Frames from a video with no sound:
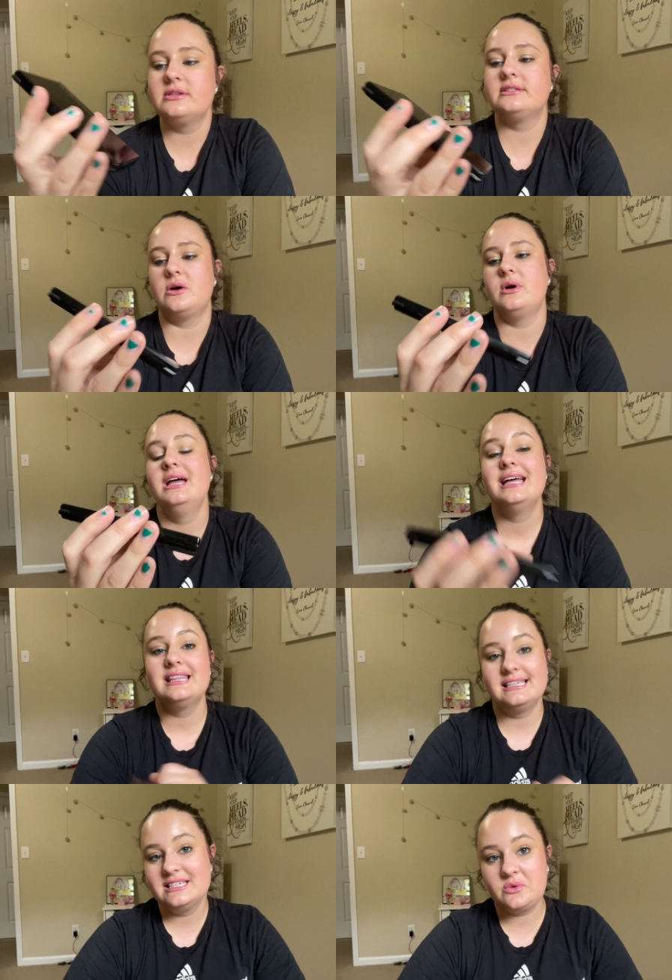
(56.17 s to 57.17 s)
So
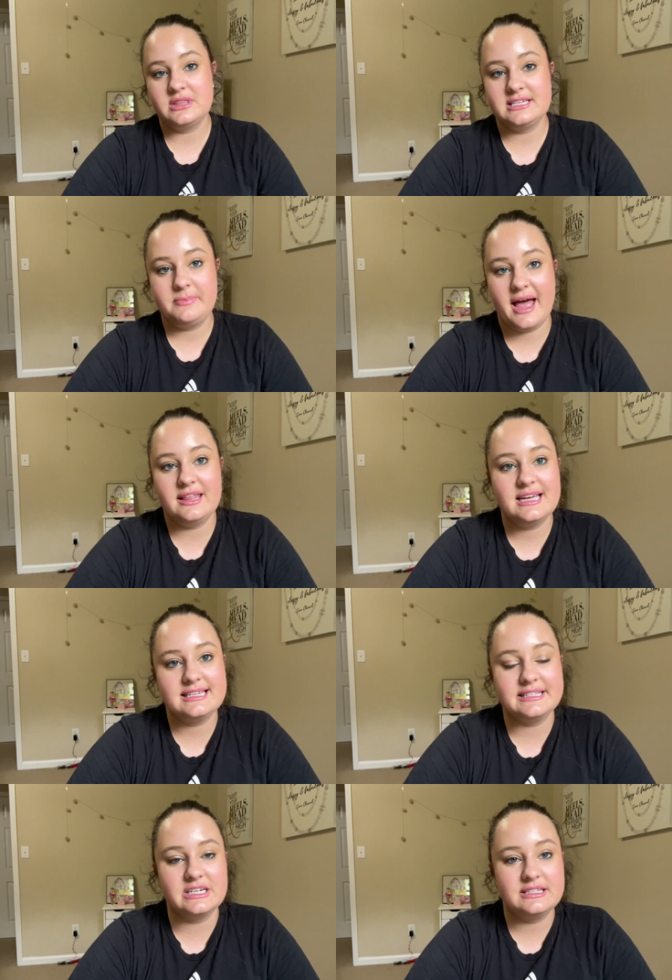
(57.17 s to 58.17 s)
this is what this palette
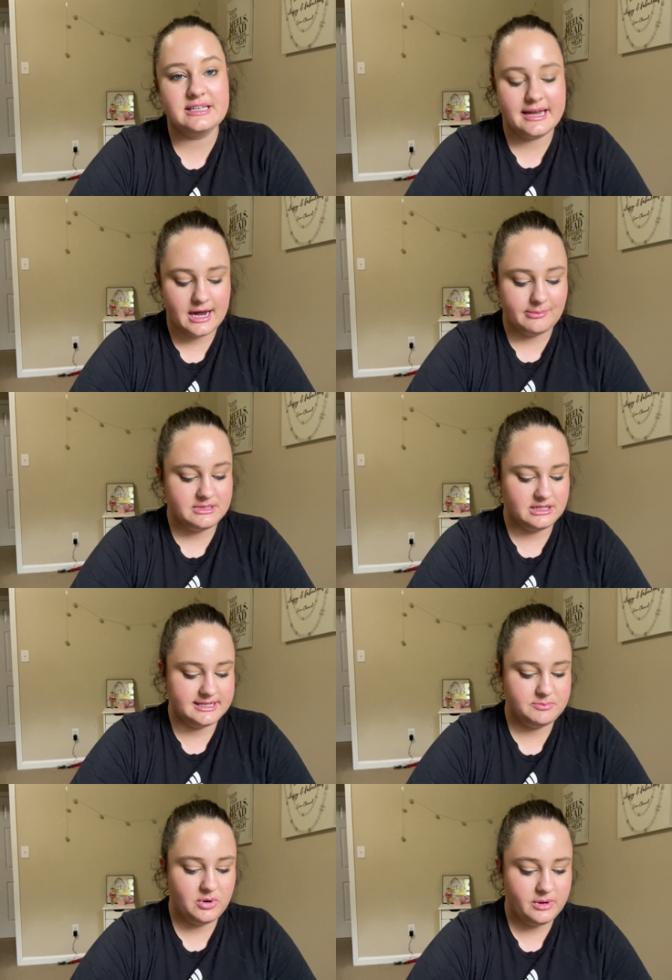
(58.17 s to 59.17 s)
has looked like up to
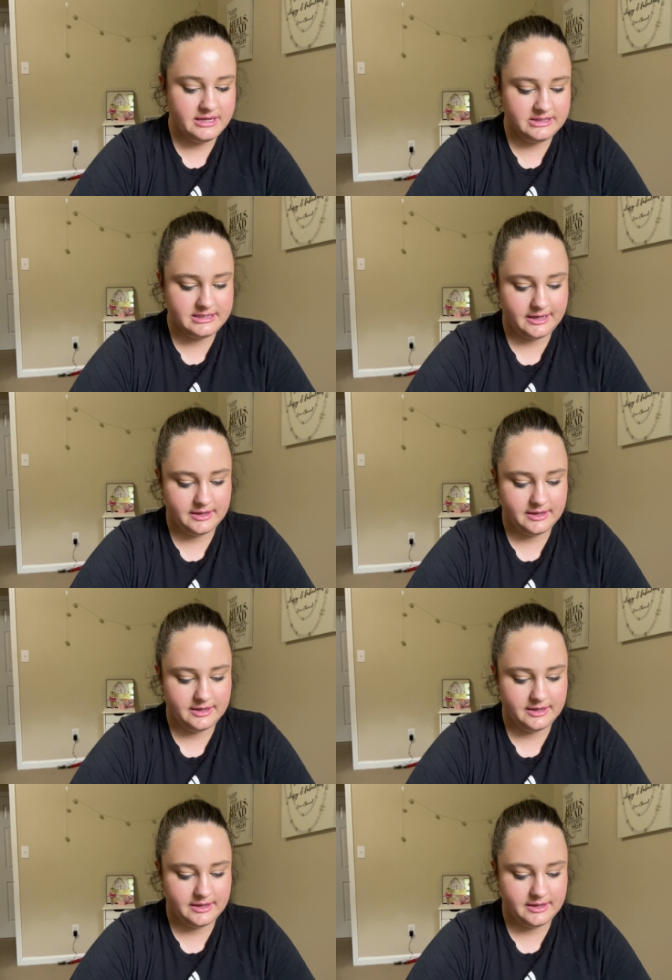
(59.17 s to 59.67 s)
this point.